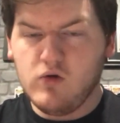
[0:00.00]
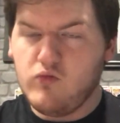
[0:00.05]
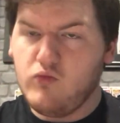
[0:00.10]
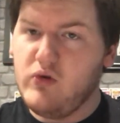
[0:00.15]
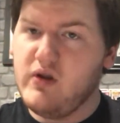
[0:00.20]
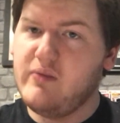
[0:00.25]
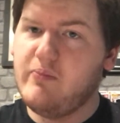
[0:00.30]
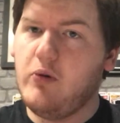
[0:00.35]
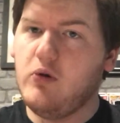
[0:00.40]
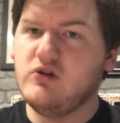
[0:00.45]

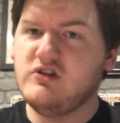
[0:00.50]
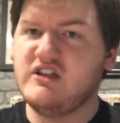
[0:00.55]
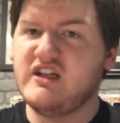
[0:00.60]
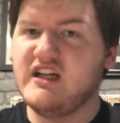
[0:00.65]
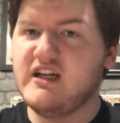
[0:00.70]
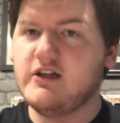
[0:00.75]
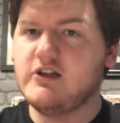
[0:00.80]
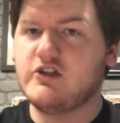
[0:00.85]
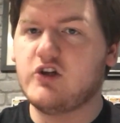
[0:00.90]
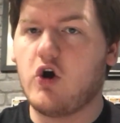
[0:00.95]
With
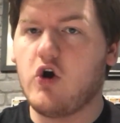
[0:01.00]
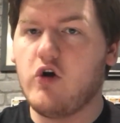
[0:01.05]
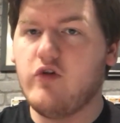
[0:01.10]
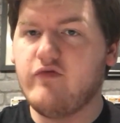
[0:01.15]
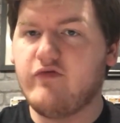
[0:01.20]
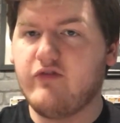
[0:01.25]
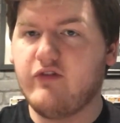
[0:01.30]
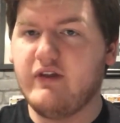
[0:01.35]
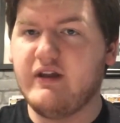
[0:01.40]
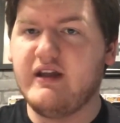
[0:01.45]
Porzingis
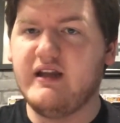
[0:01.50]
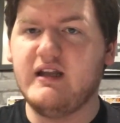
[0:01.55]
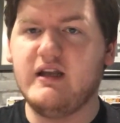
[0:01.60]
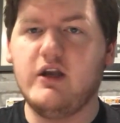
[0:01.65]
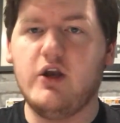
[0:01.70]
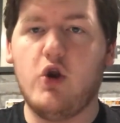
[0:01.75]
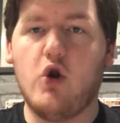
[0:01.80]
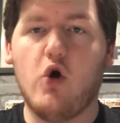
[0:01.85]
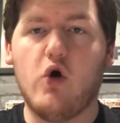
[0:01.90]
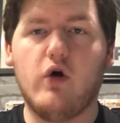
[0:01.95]
hopefully
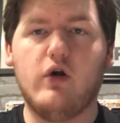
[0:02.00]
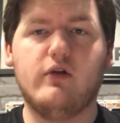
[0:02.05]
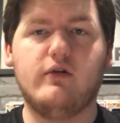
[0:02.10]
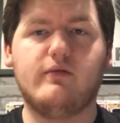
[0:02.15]
not